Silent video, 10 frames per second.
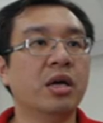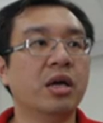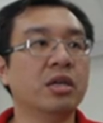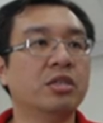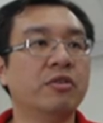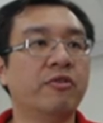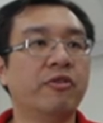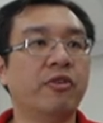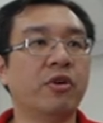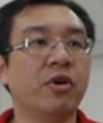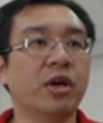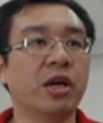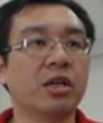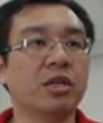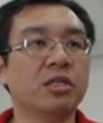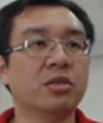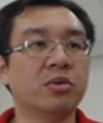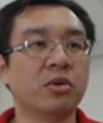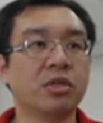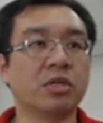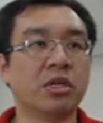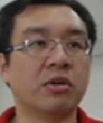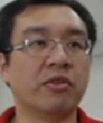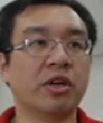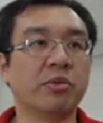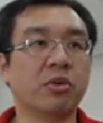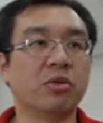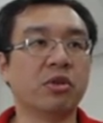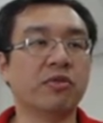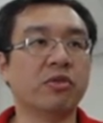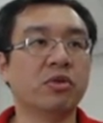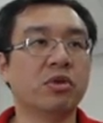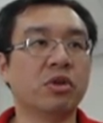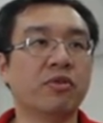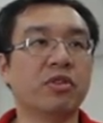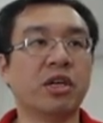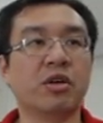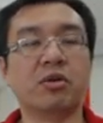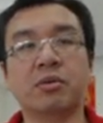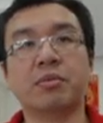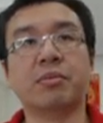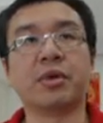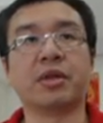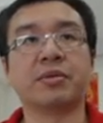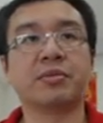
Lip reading: h4, and this is a very beautiful dovetail mate.